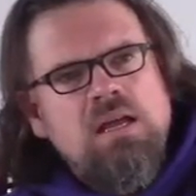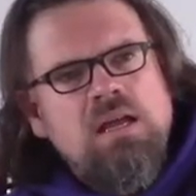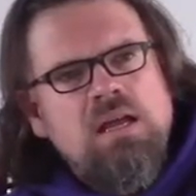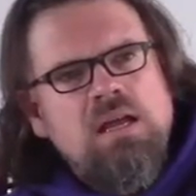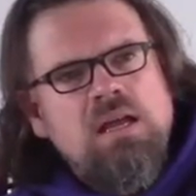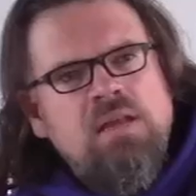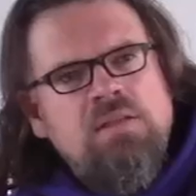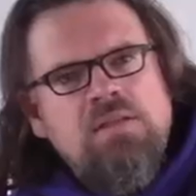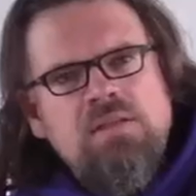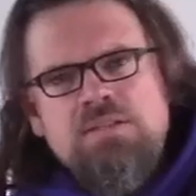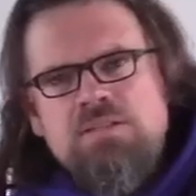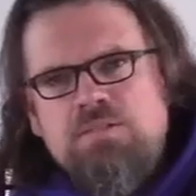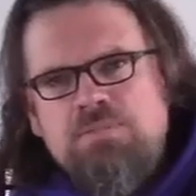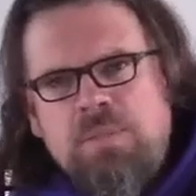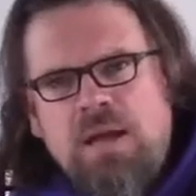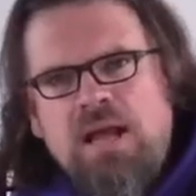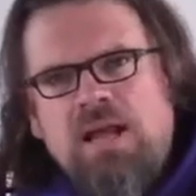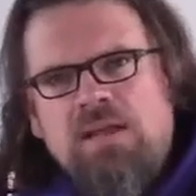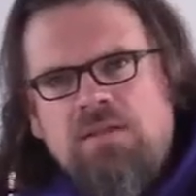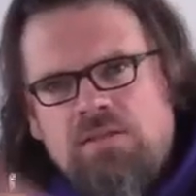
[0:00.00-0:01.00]
And this is
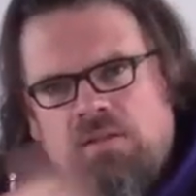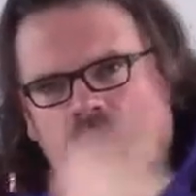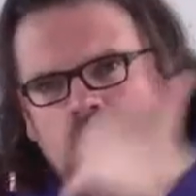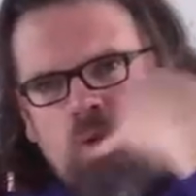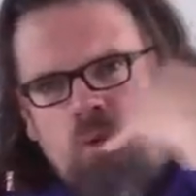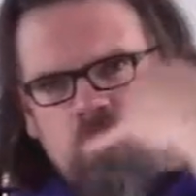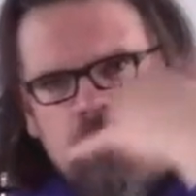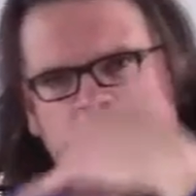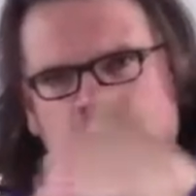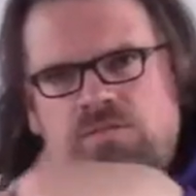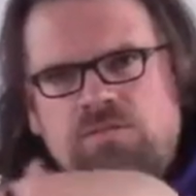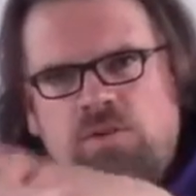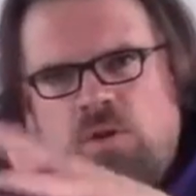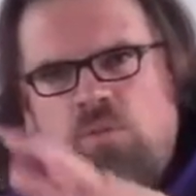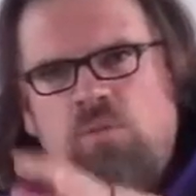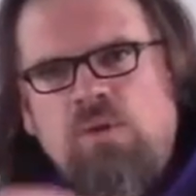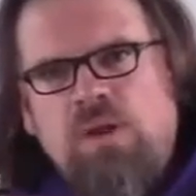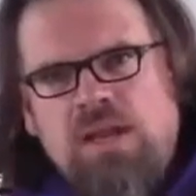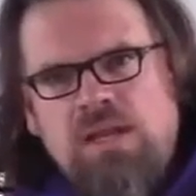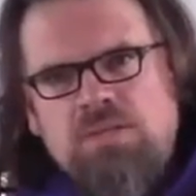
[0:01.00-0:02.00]
back in the corded
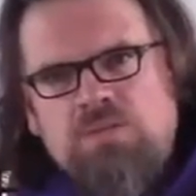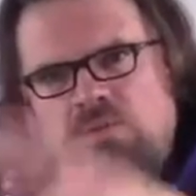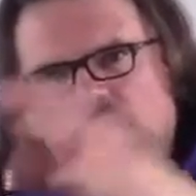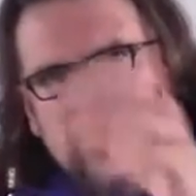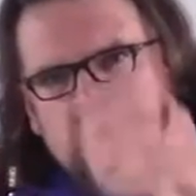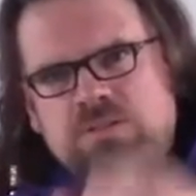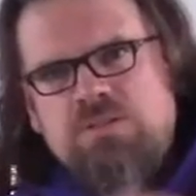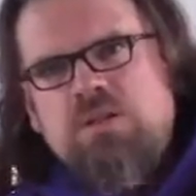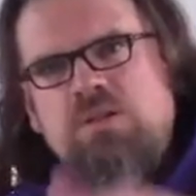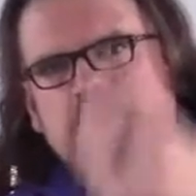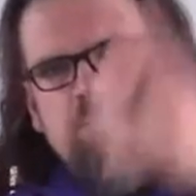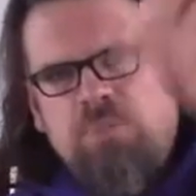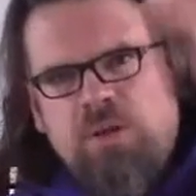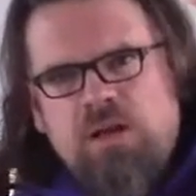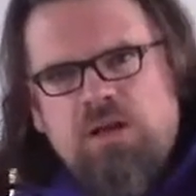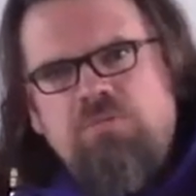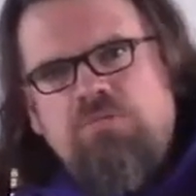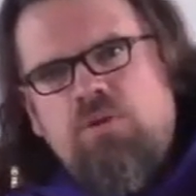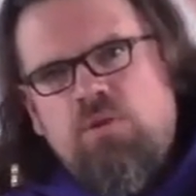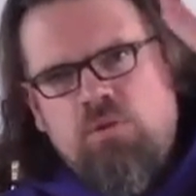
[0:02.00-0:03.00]
phone days when you had to
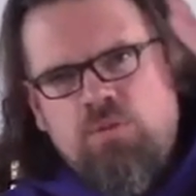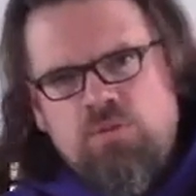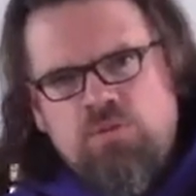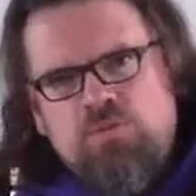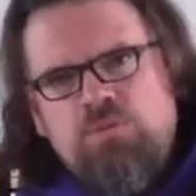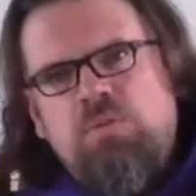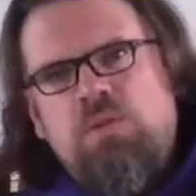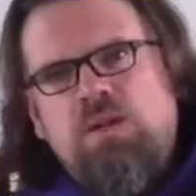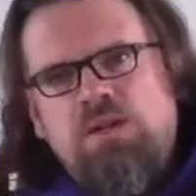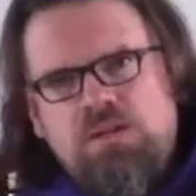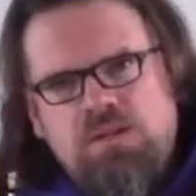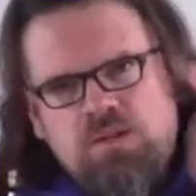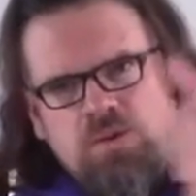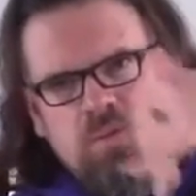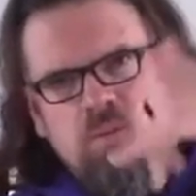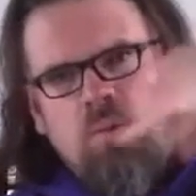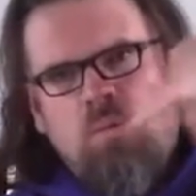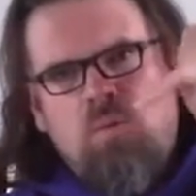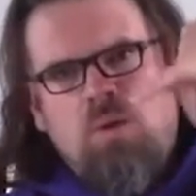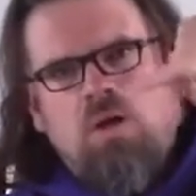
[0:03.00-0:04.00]
pick a phone that was plugged into
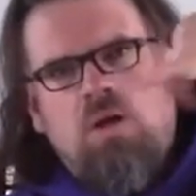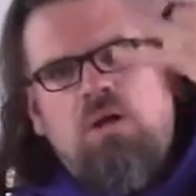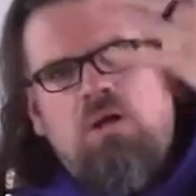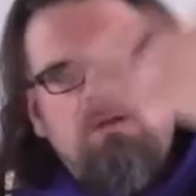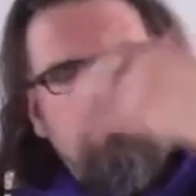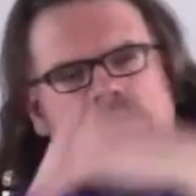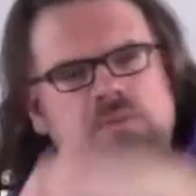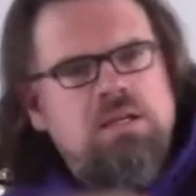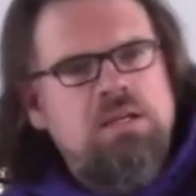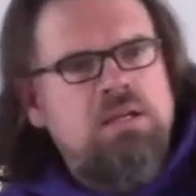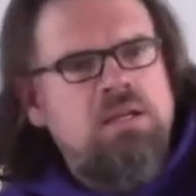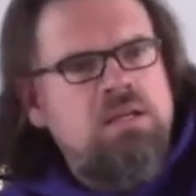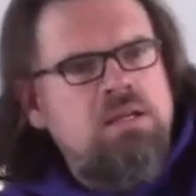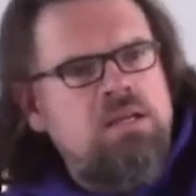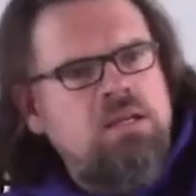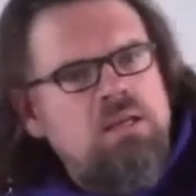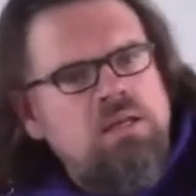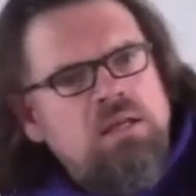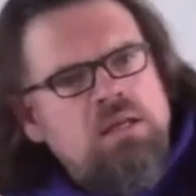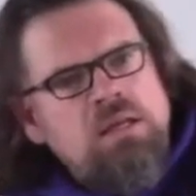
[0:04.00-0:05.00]
a wall, right?
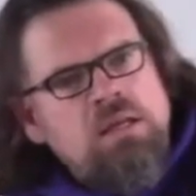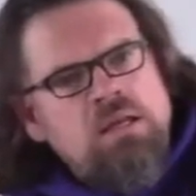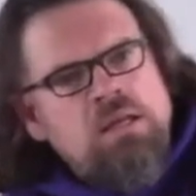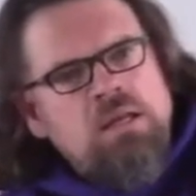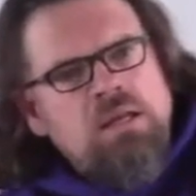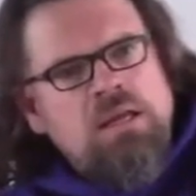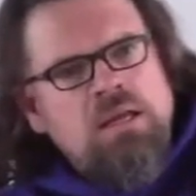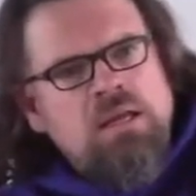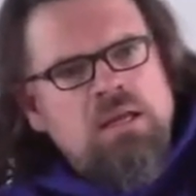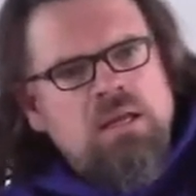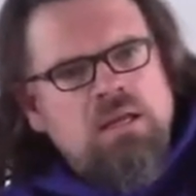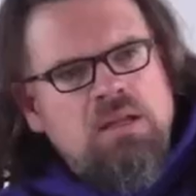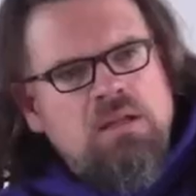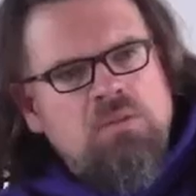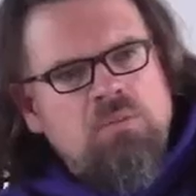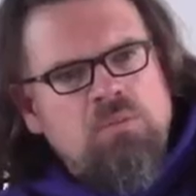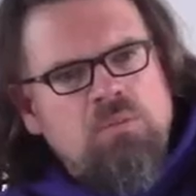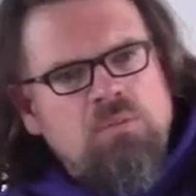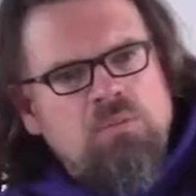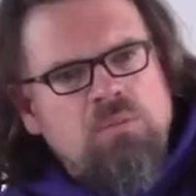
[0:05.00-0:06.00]

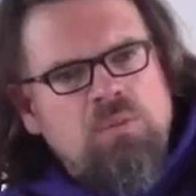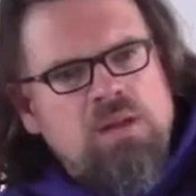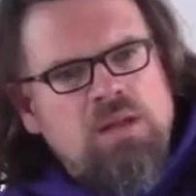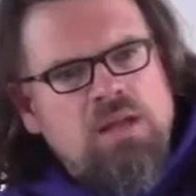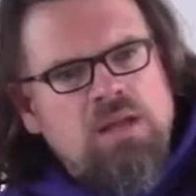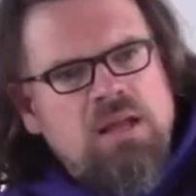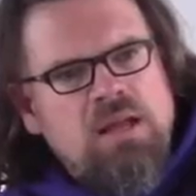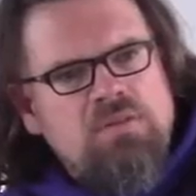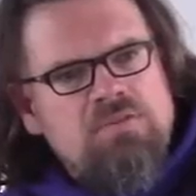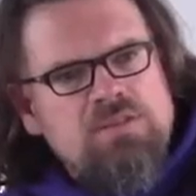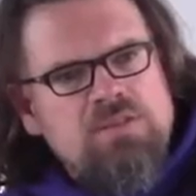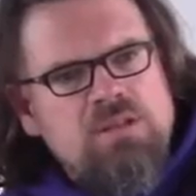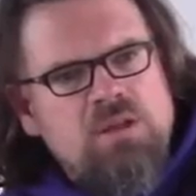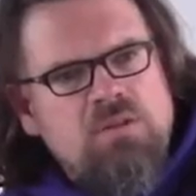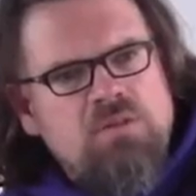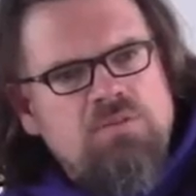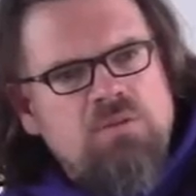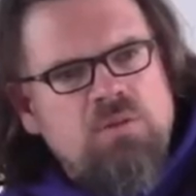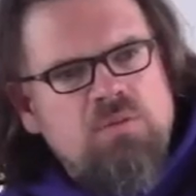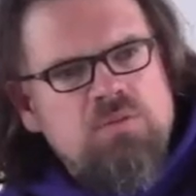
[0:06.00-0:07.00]
And we didn't have
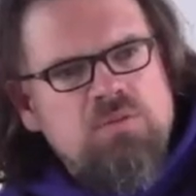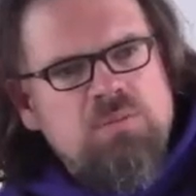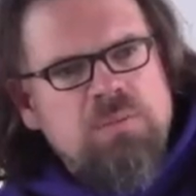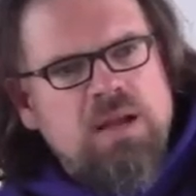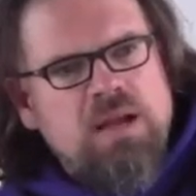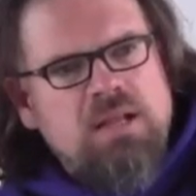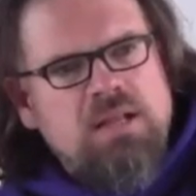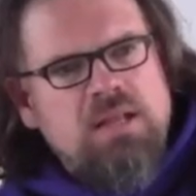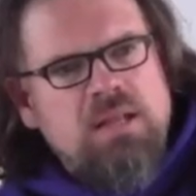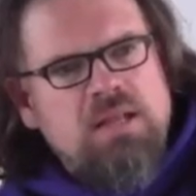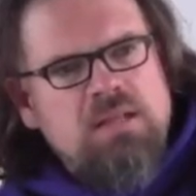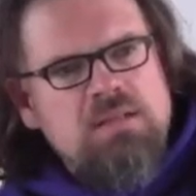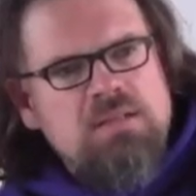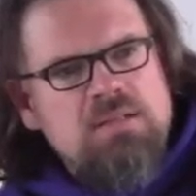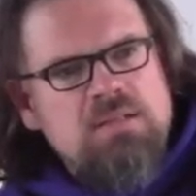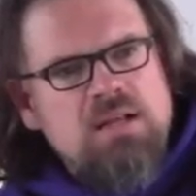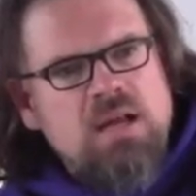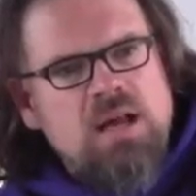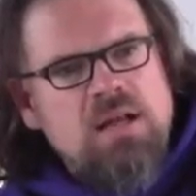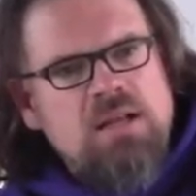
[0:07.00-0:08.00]
cell phones back then, and
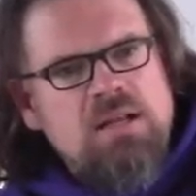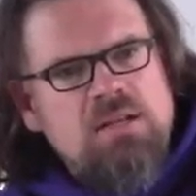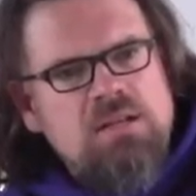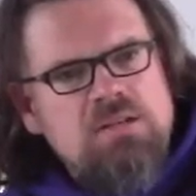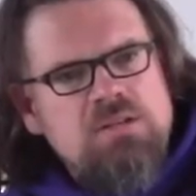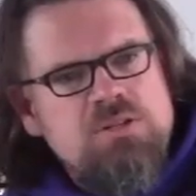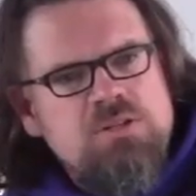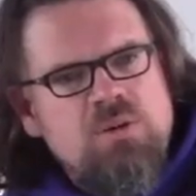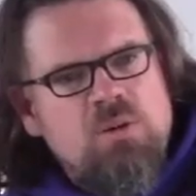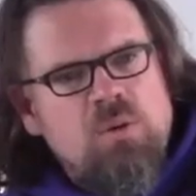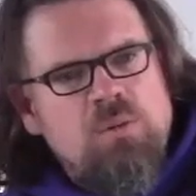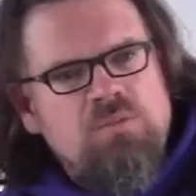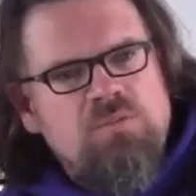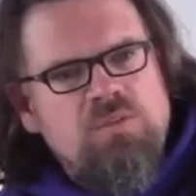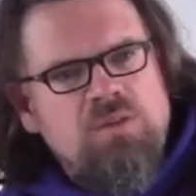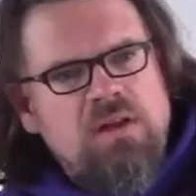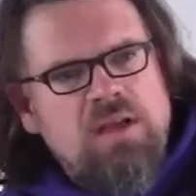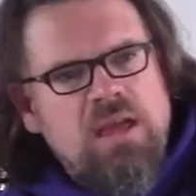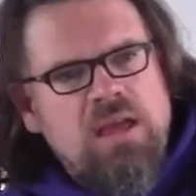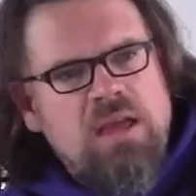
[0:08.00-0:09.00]
Scotty didn't show up
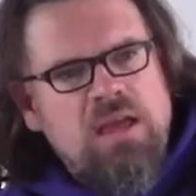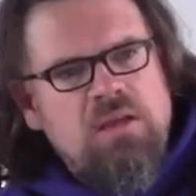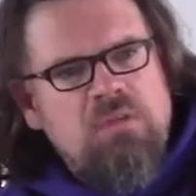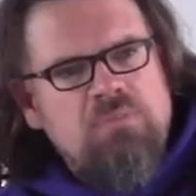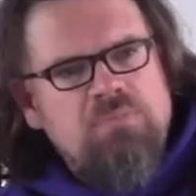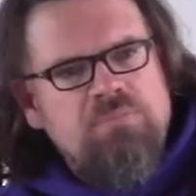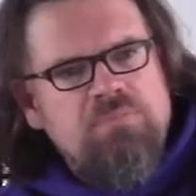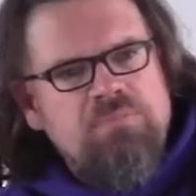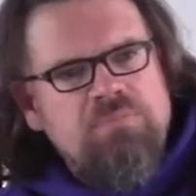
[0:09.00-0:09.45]
for a game.